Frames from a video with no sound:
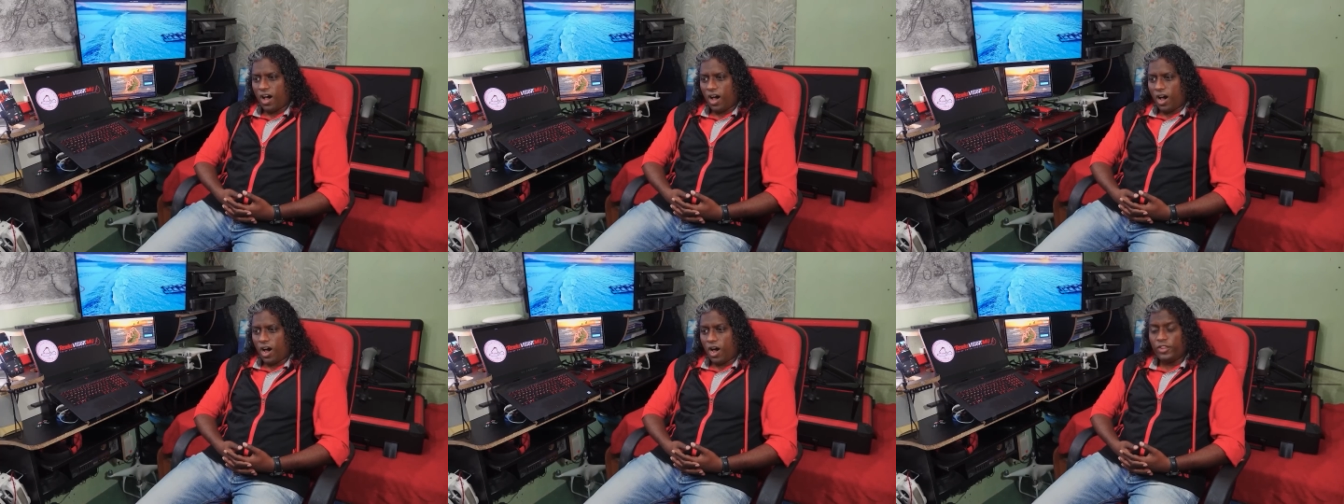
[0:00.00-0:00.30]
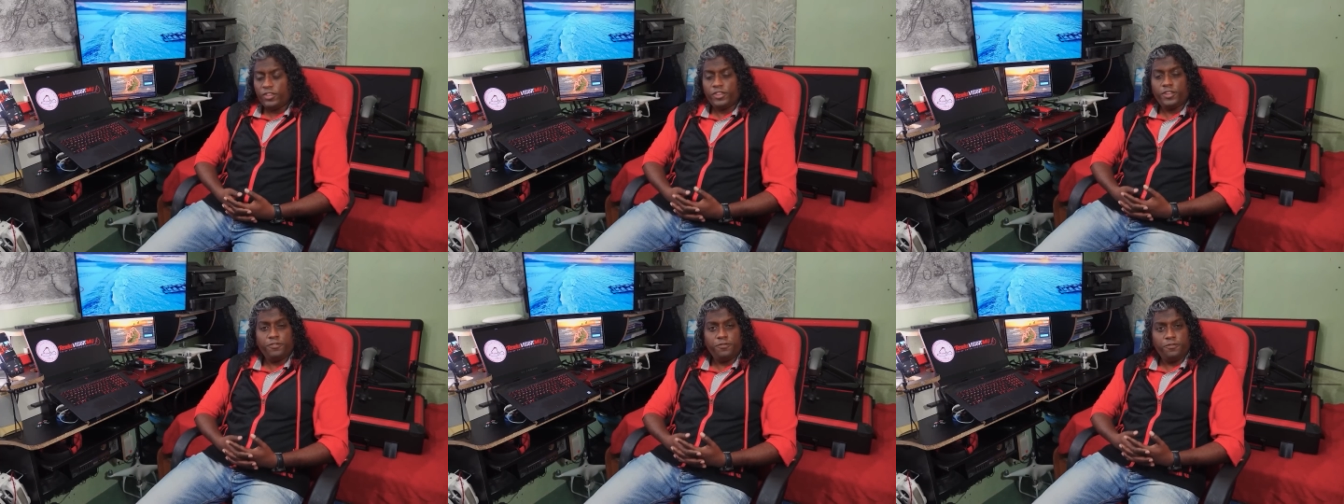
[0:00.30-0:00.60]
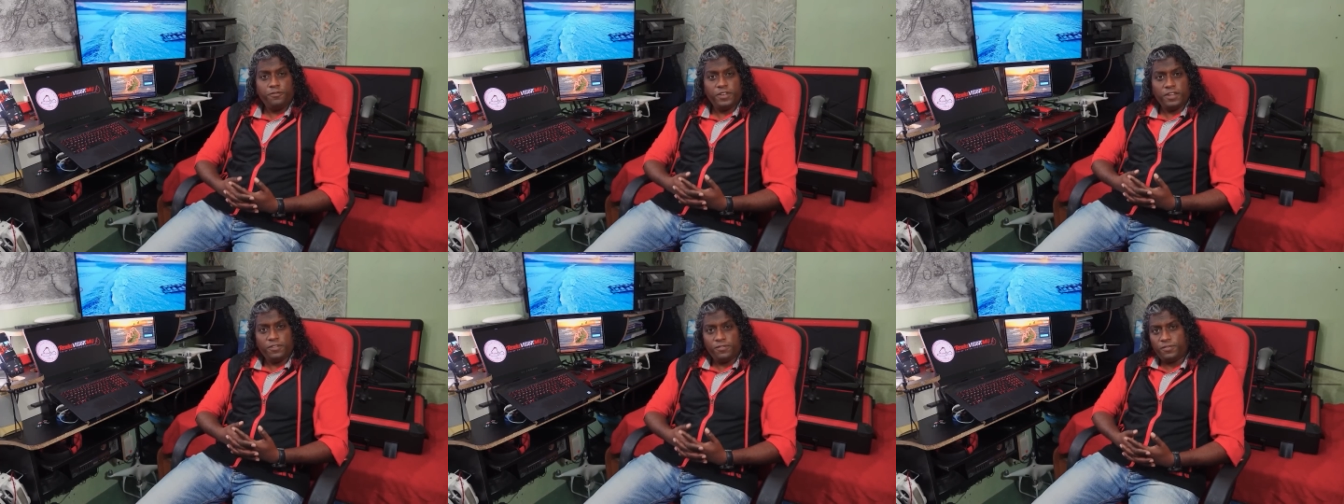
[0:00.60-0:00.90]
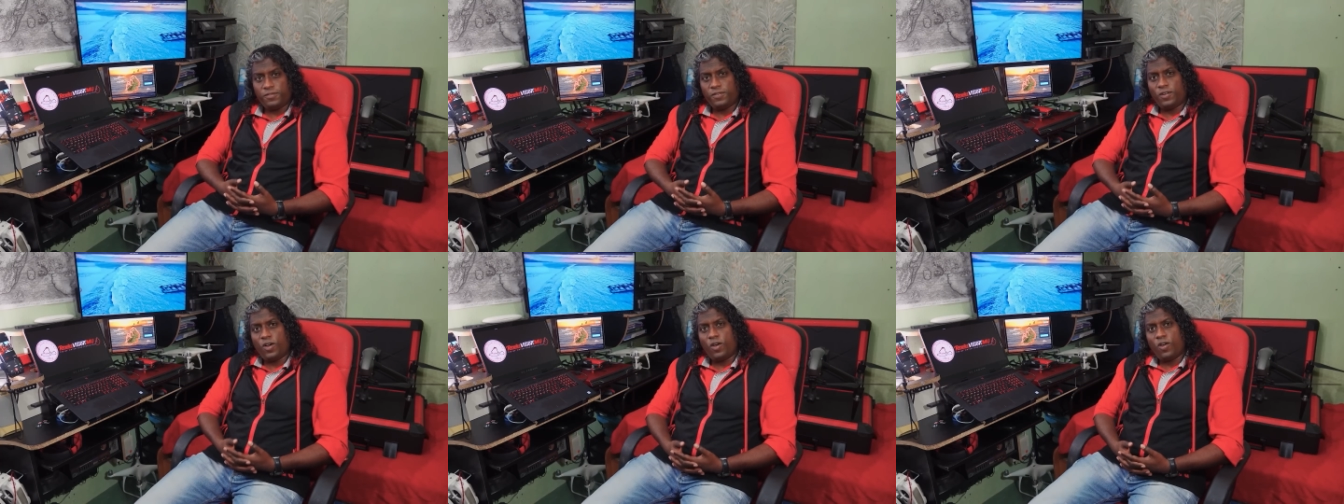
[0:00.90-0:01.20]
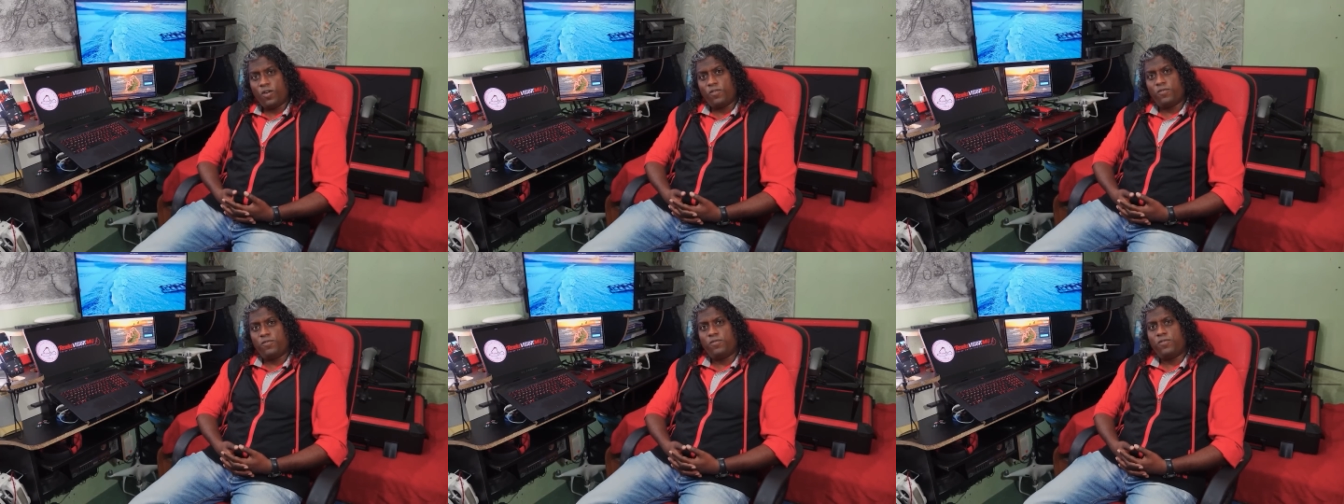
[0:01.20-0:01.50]
On the 5th
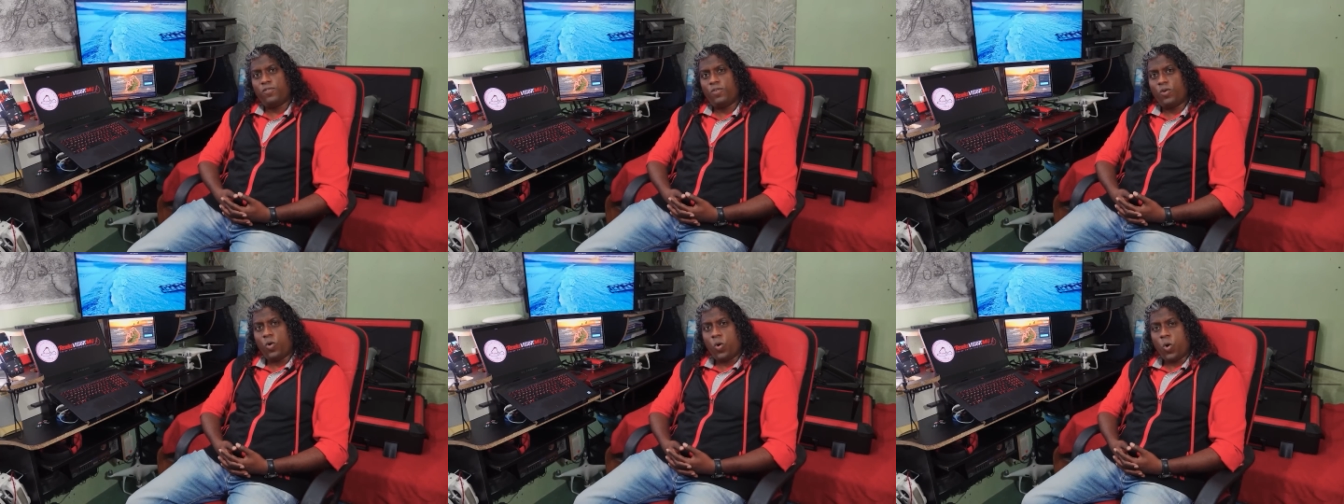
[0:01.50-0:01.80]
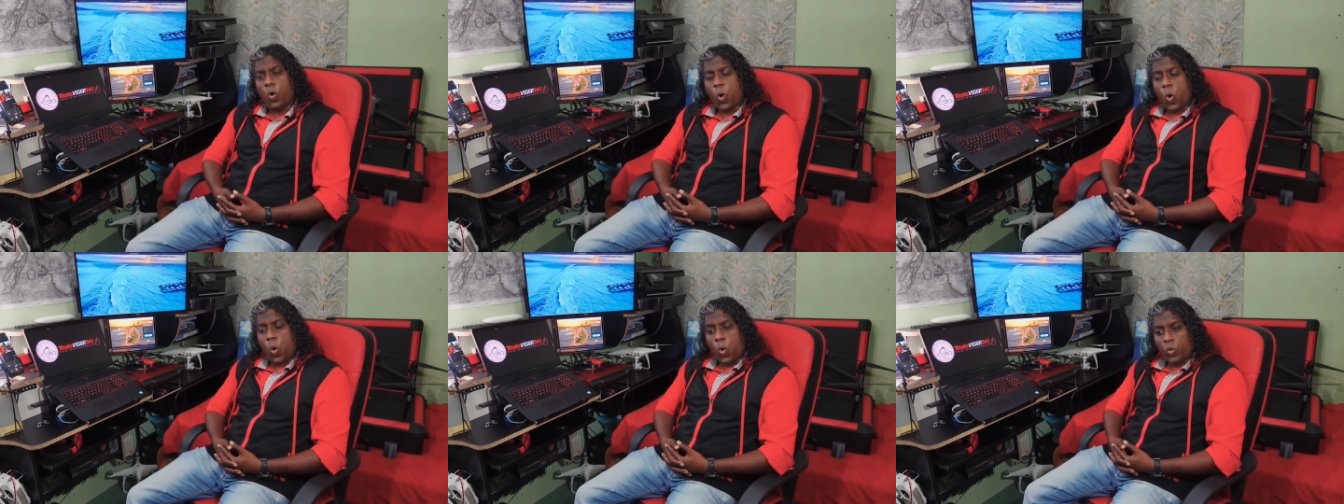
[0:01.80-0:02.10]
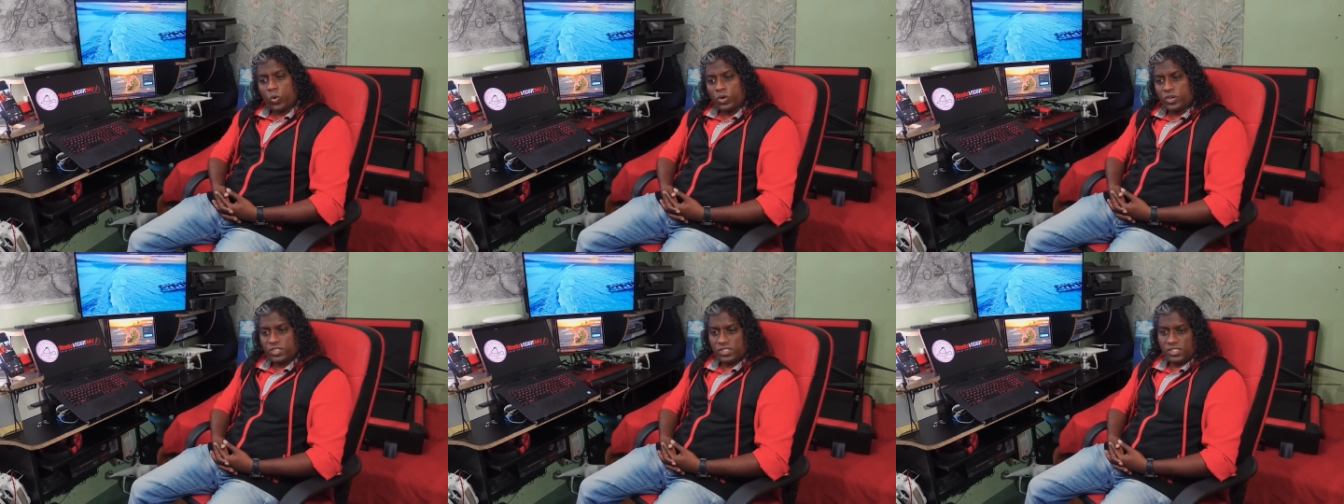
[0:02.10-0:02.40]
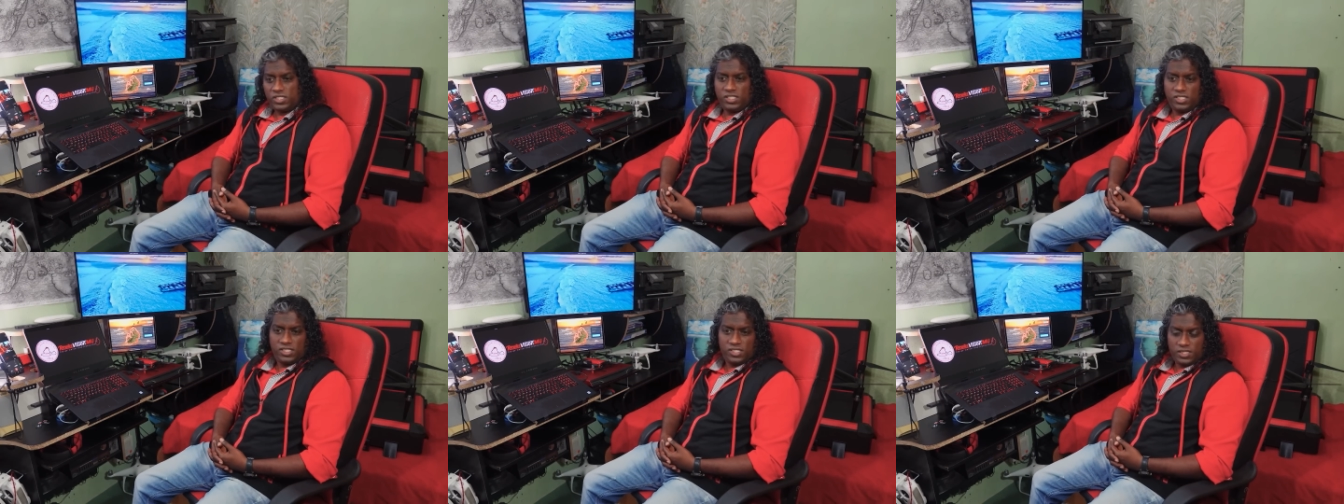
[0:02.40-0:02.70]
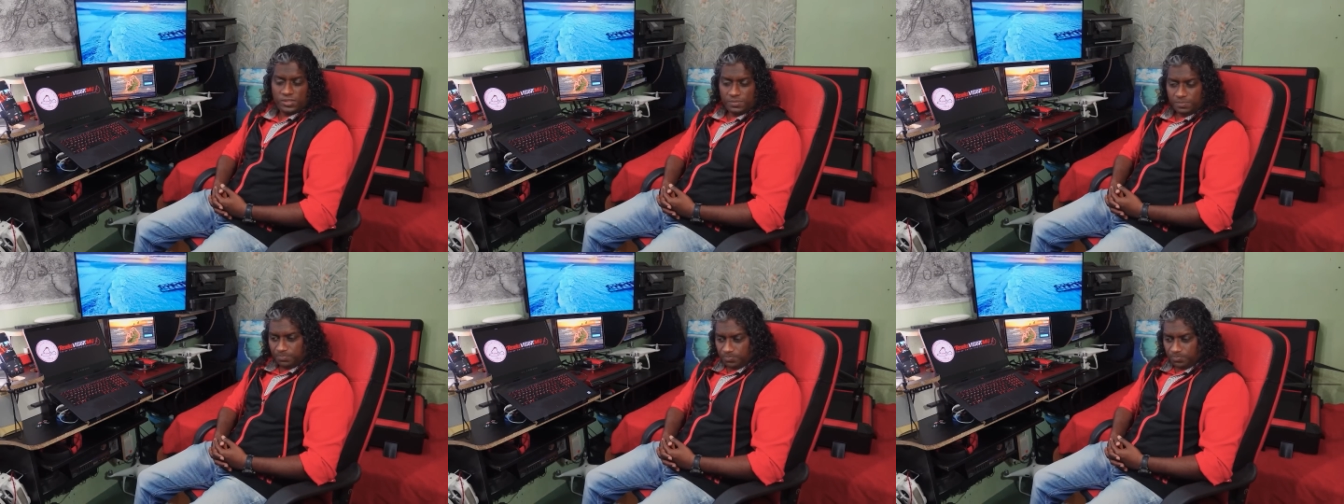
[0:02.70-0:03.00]
of August,